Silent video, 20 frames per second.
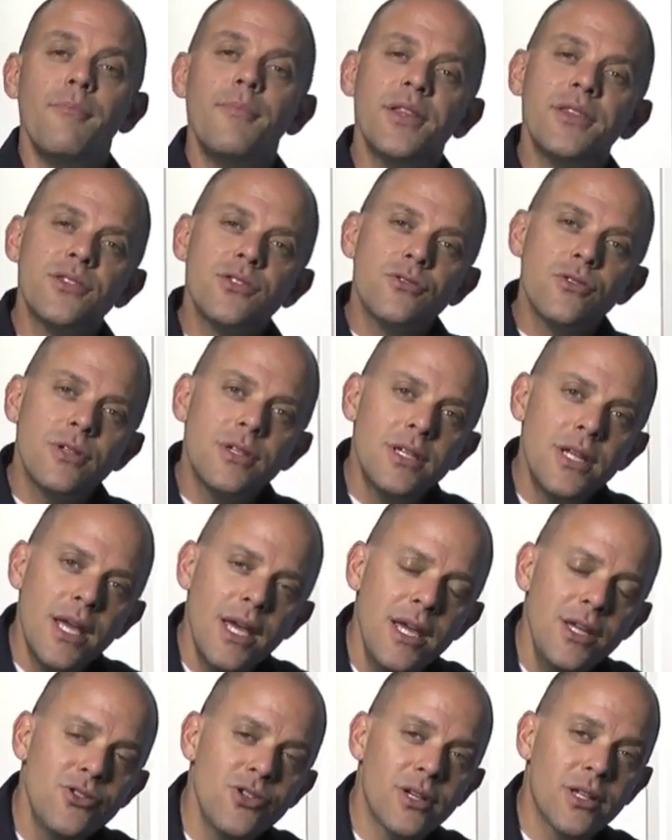But
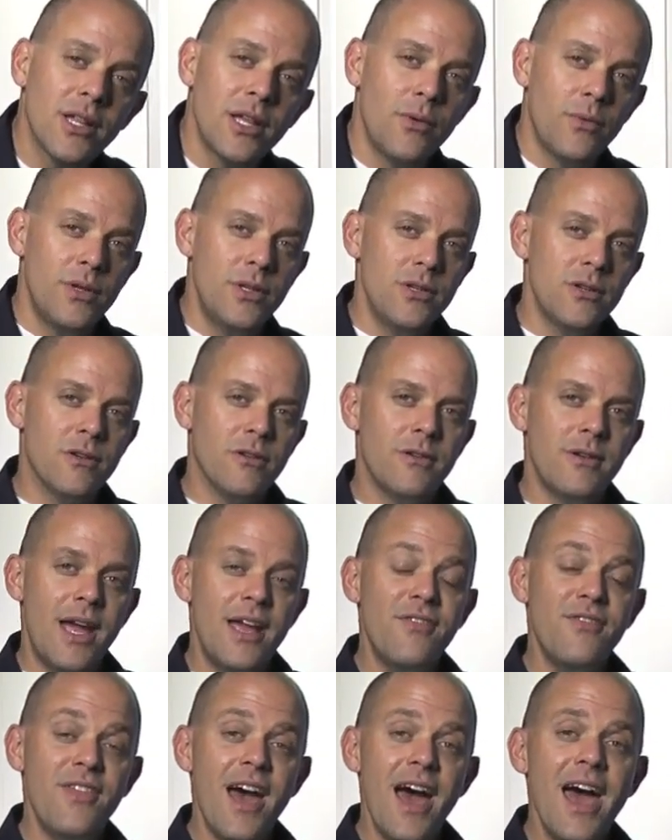strategically, when you
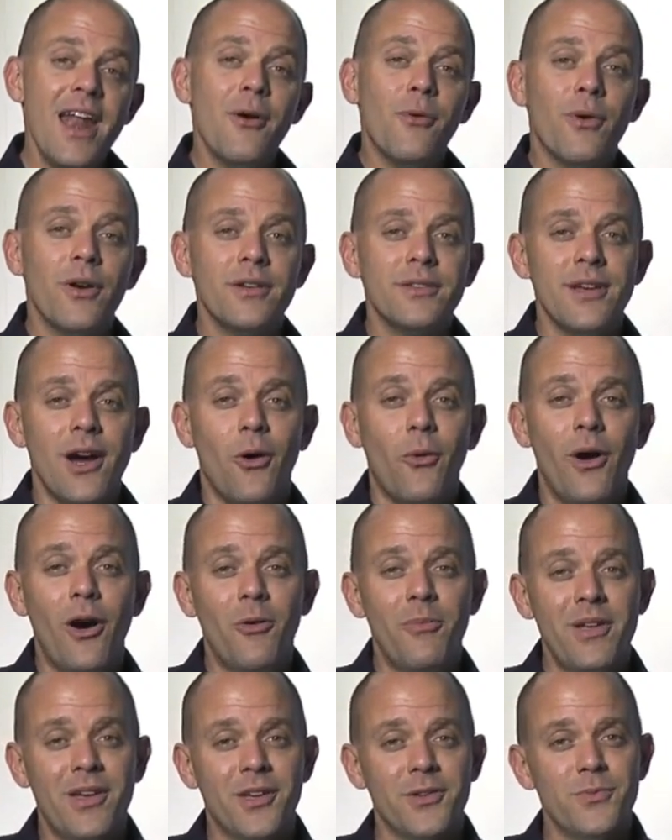create that, it works out
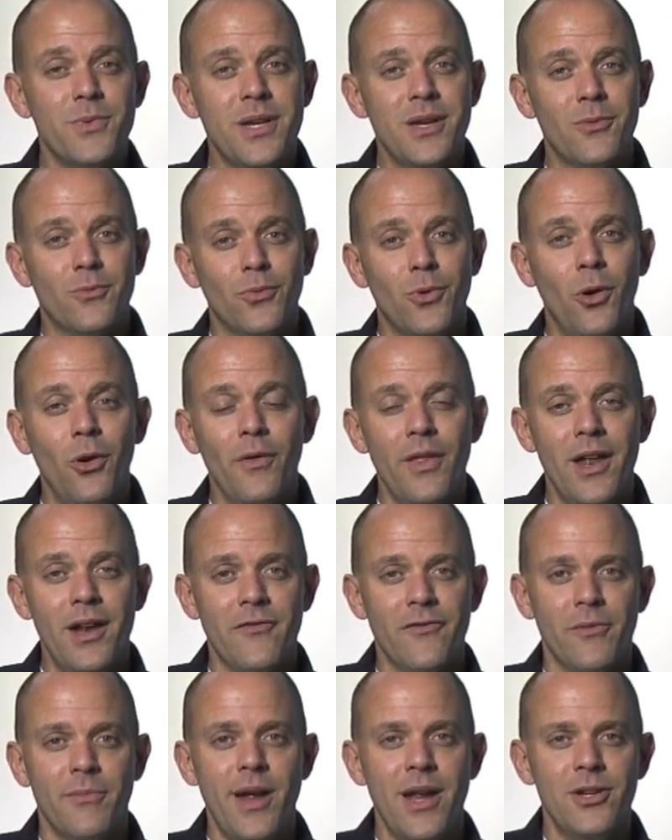well because we can roll that
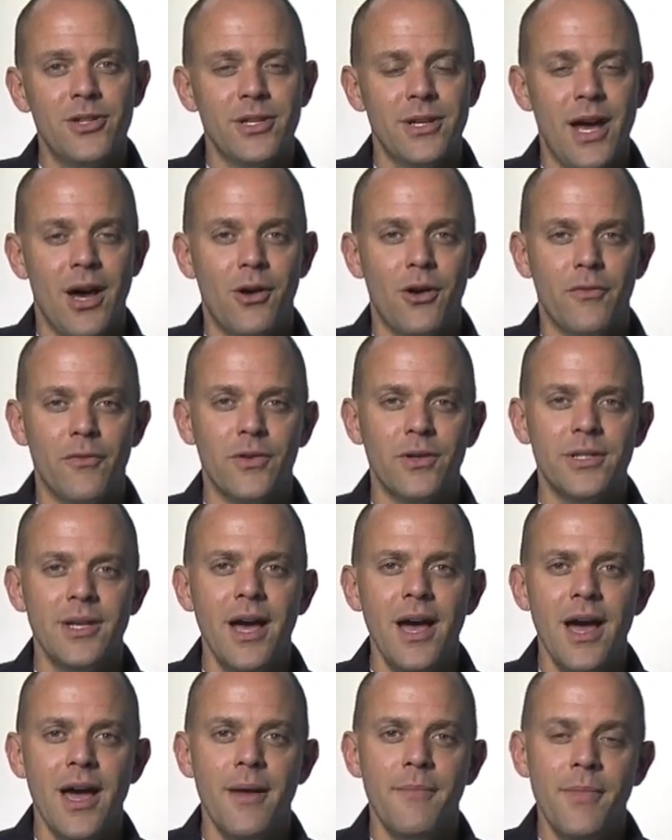information out over
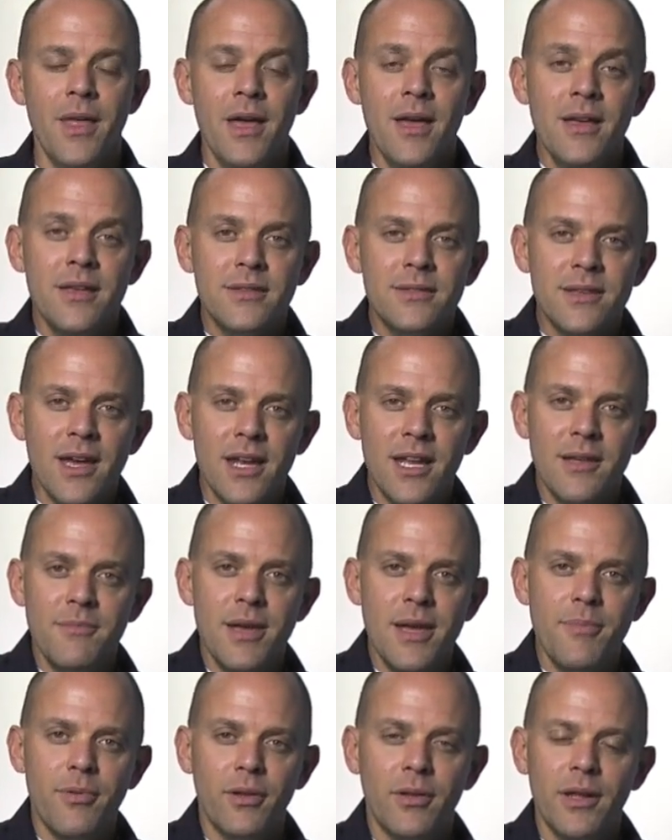time, sending
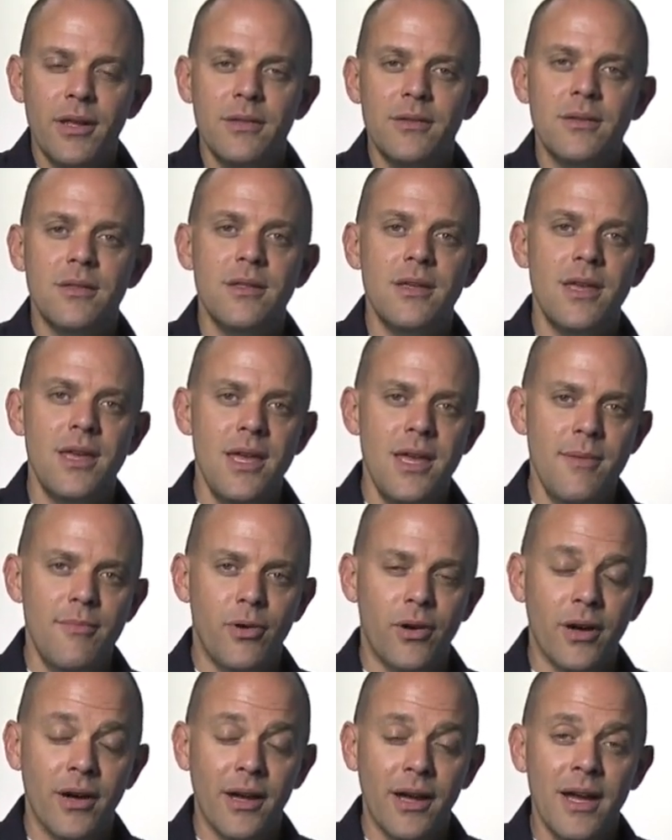people into the
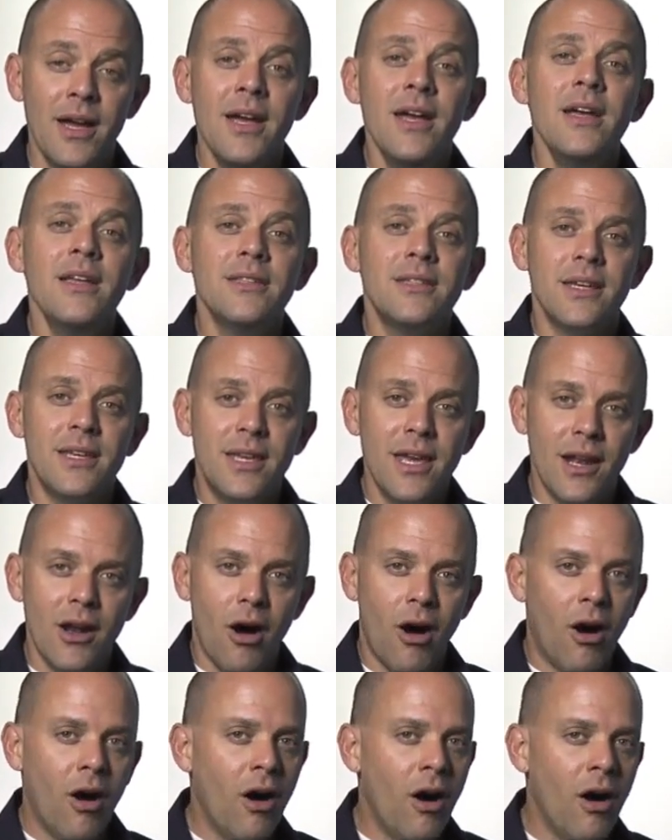ebook to
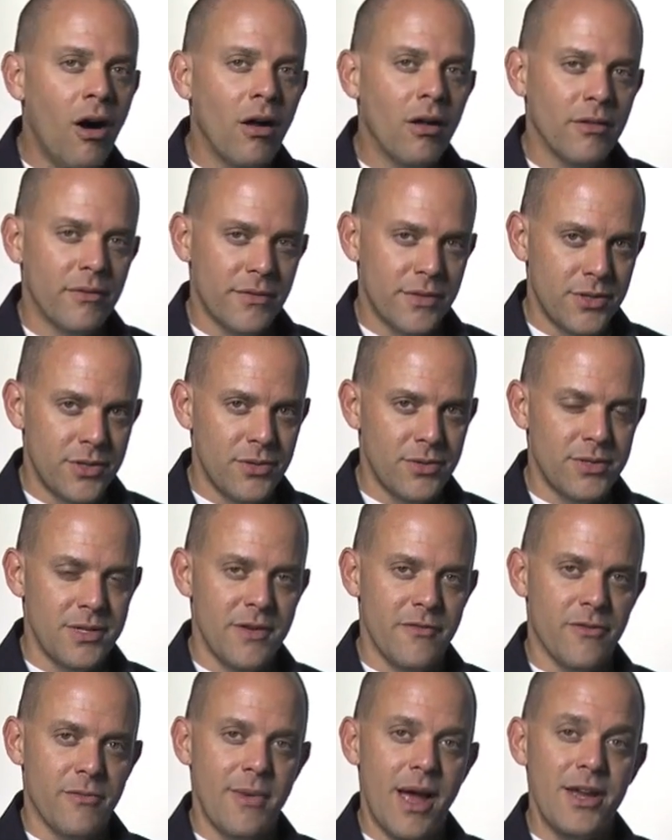get all of the
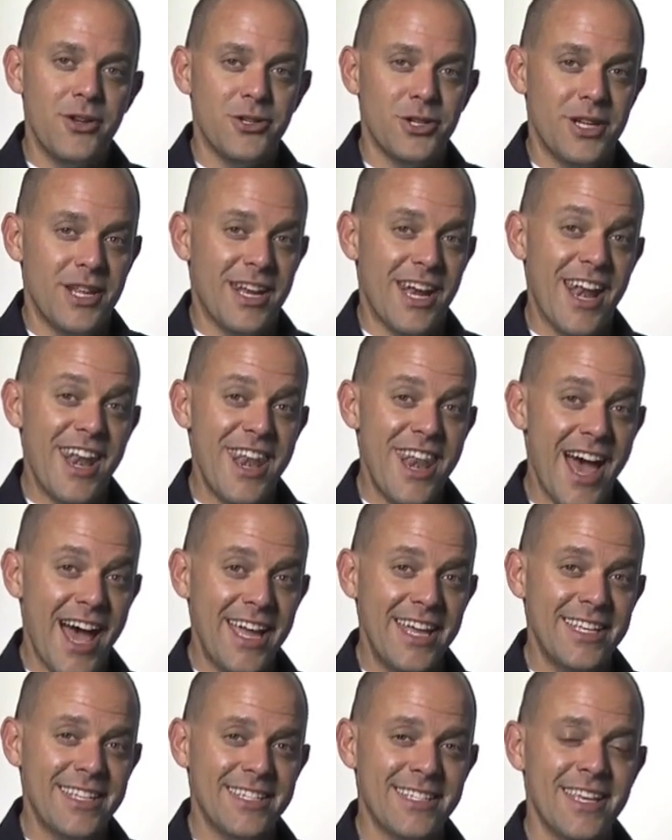juicy information in a
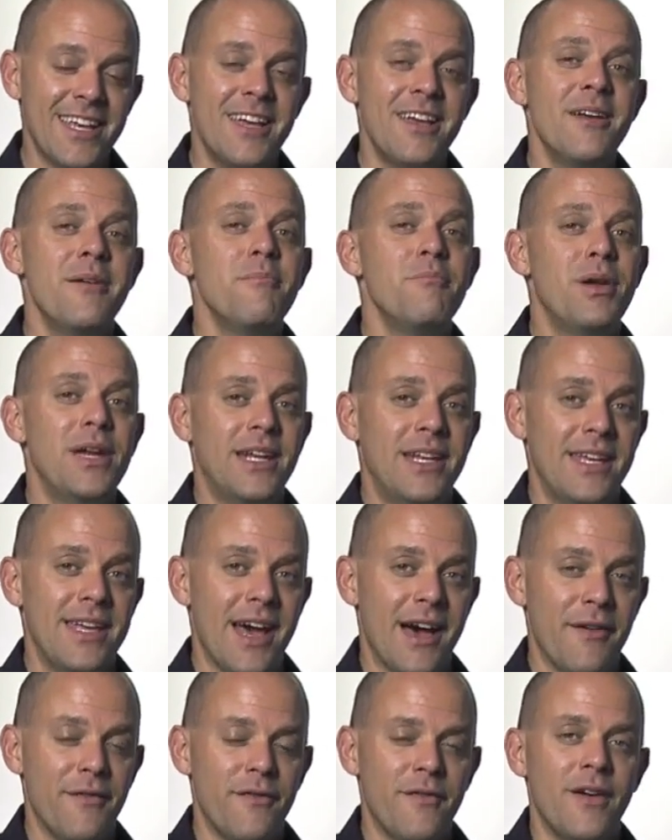nice
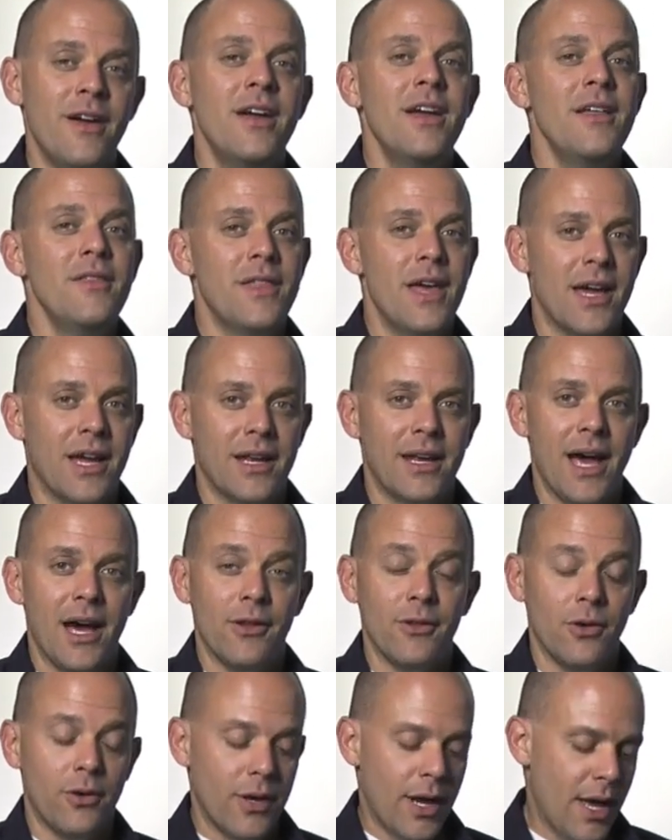PDF they can
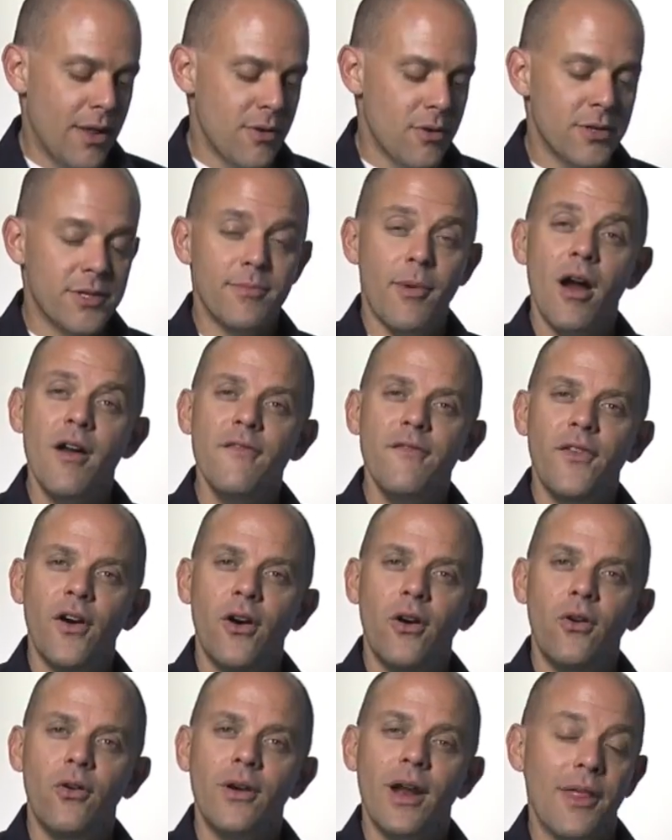download on their
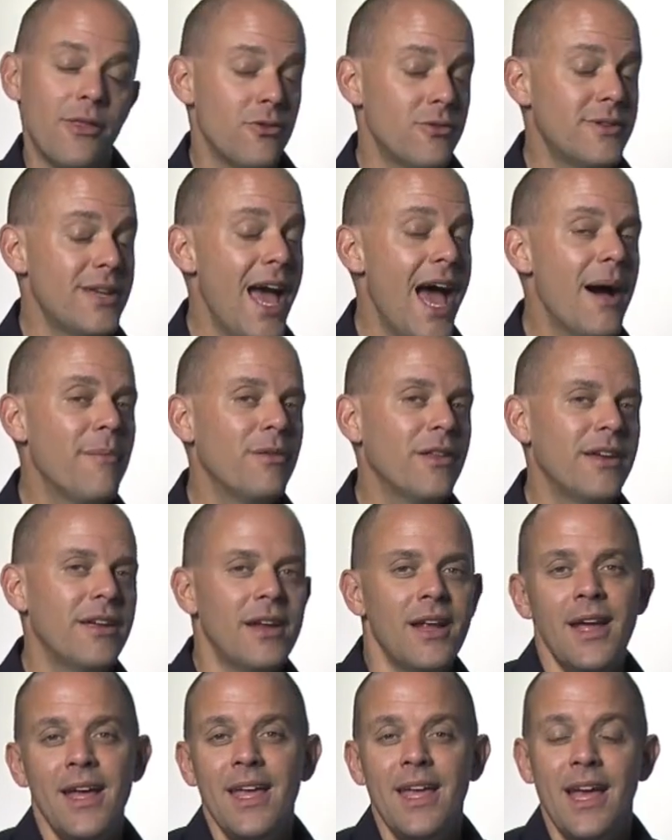smartphone, on their
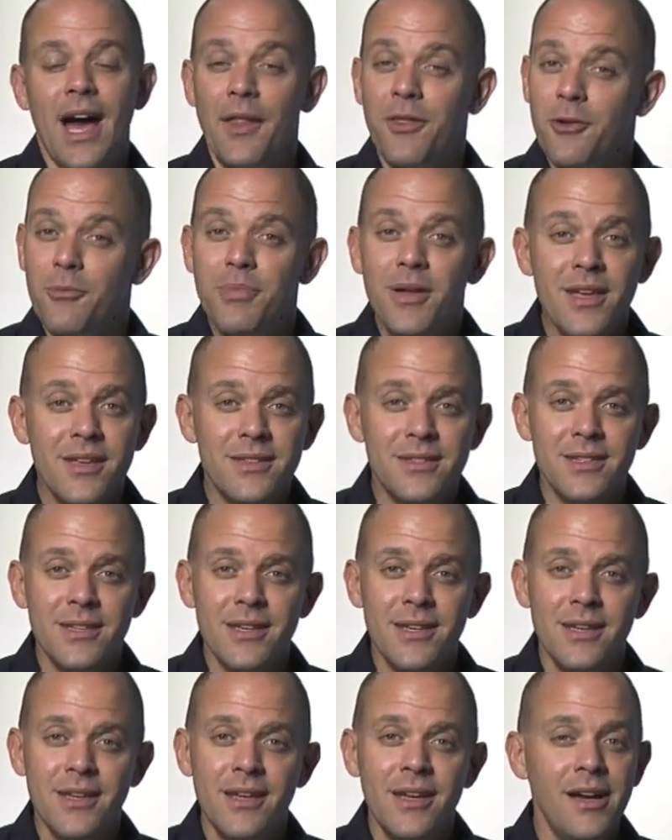tablet, on their
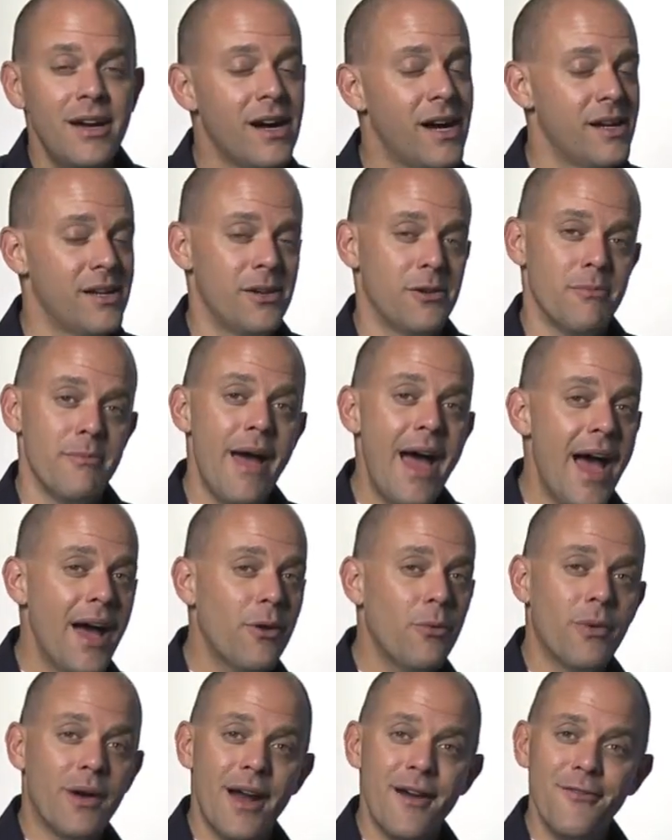PC, on their
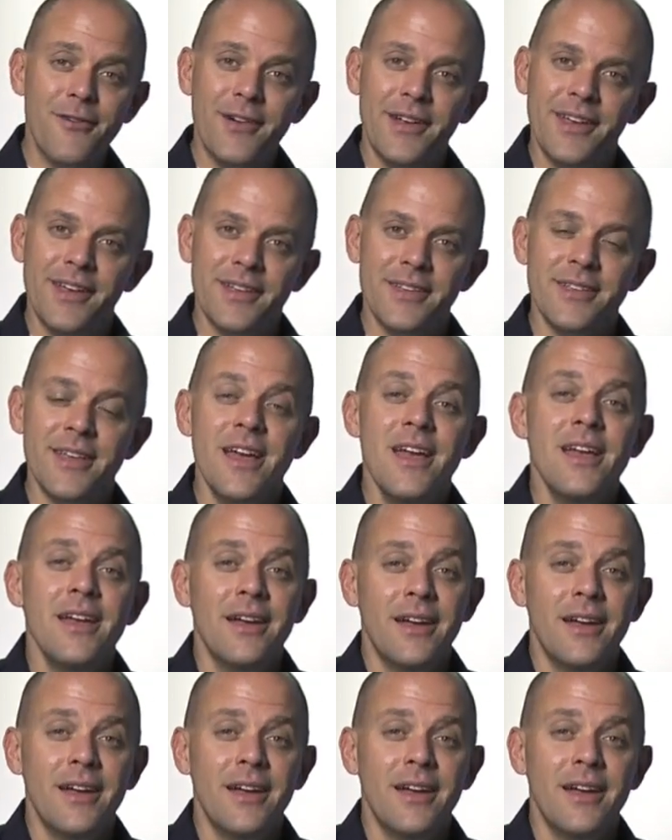Mac, whatever it is.